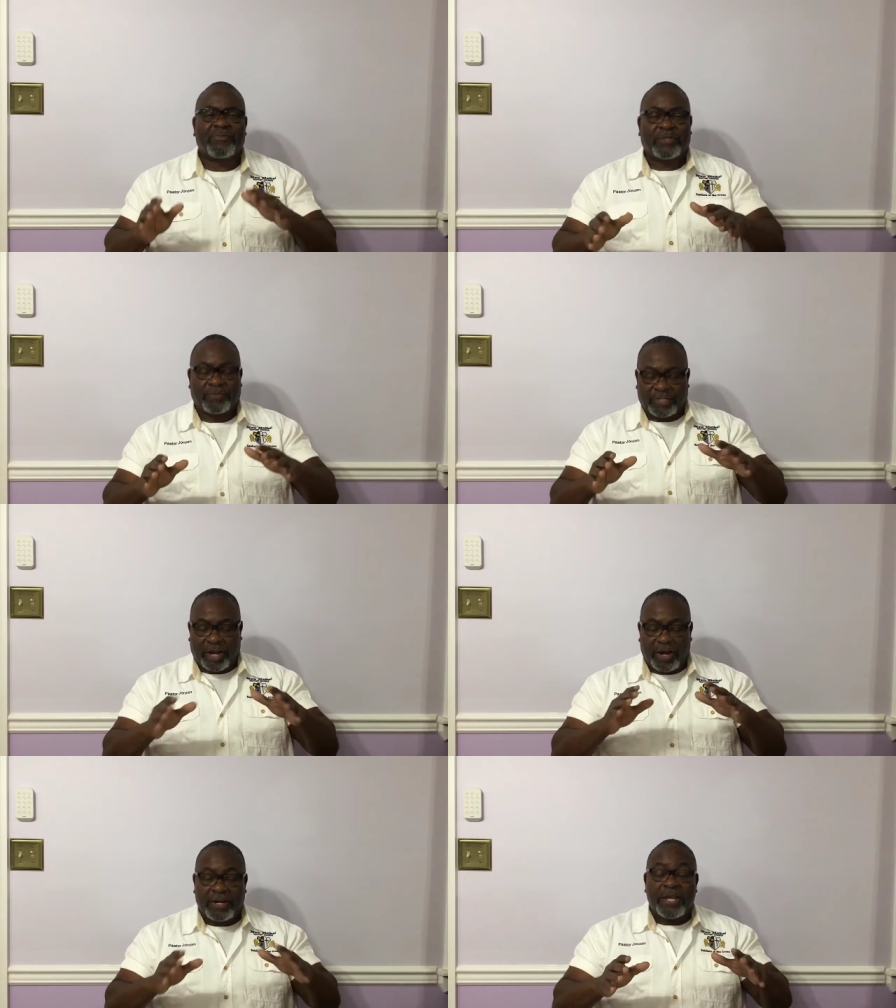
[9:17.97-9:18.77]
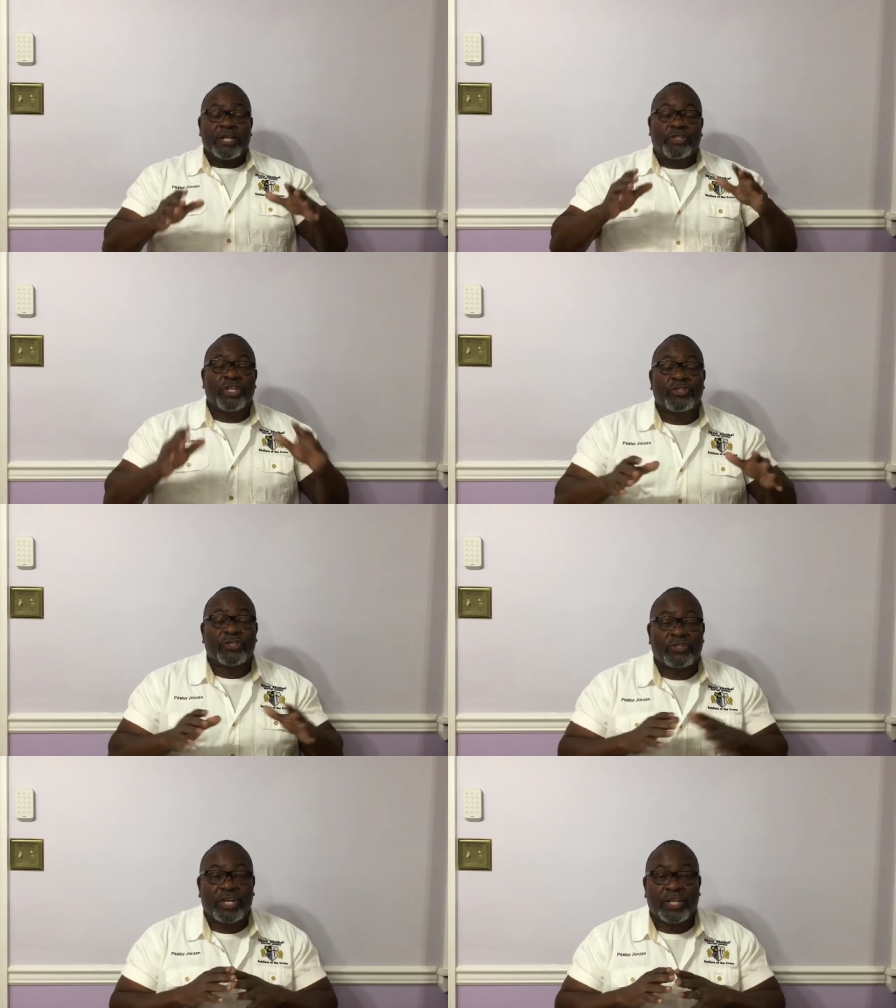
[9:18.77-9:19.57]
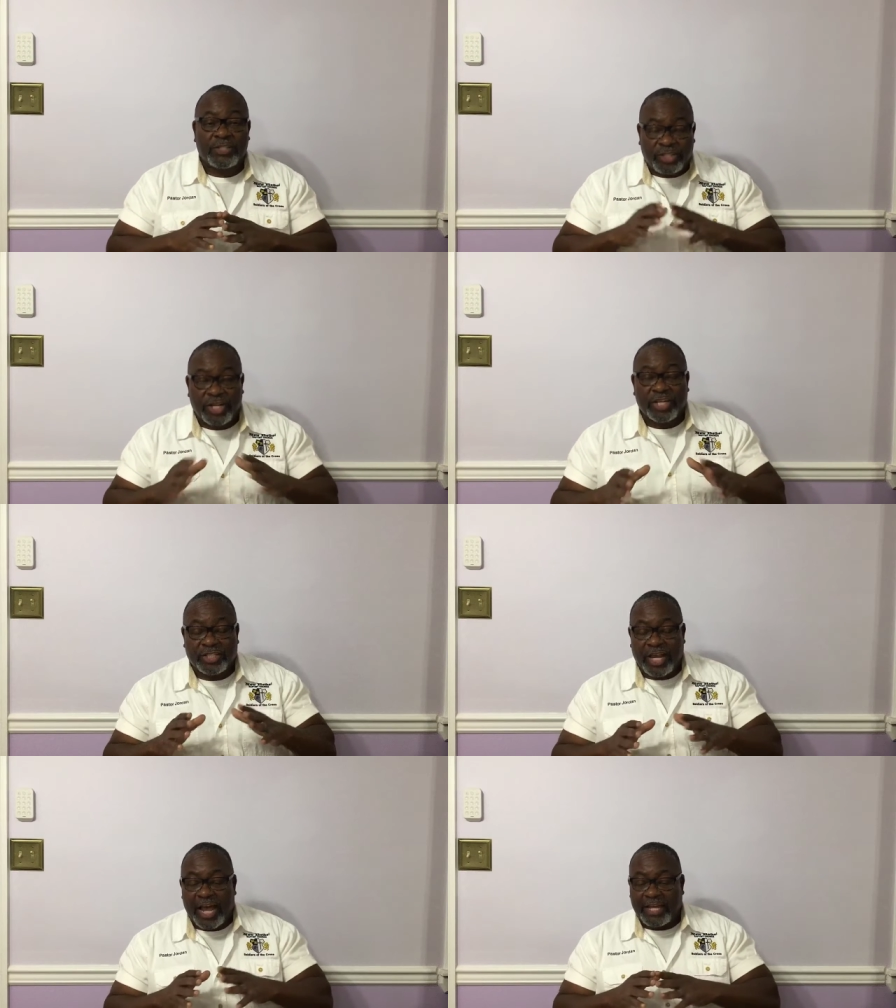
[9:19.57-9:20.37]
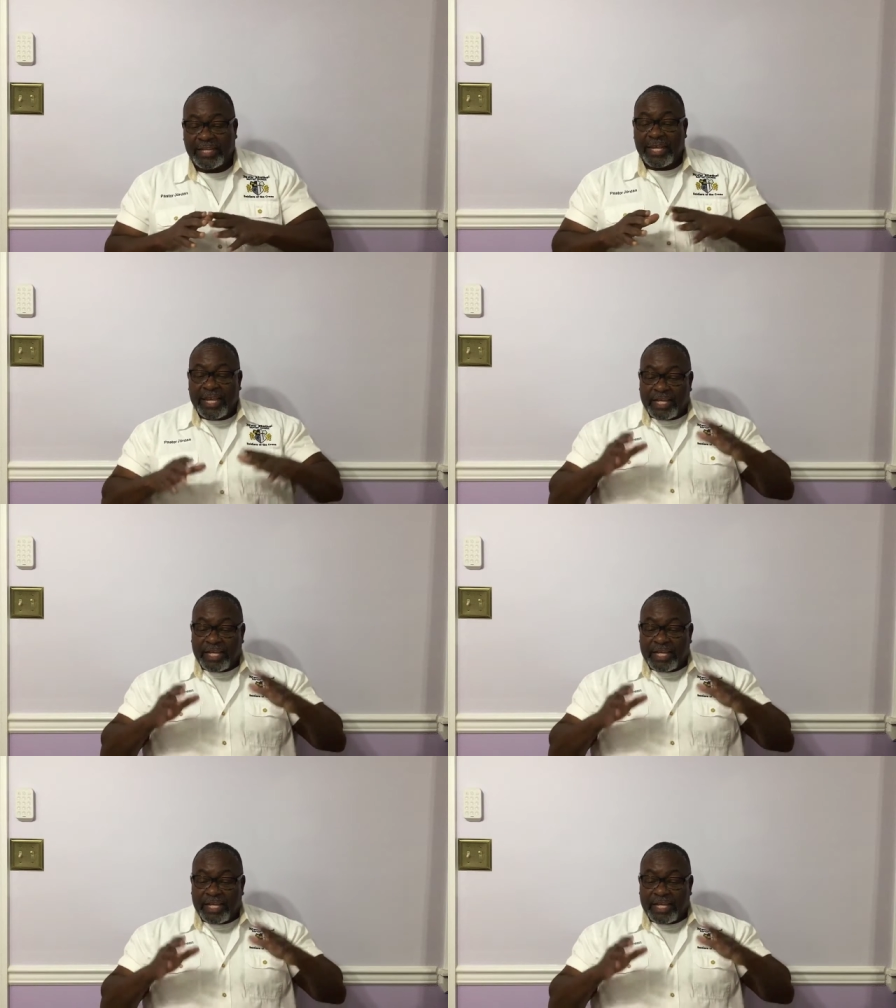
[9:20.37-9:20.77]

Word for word: I'm, I'm, sorry, Jesus said, judge not.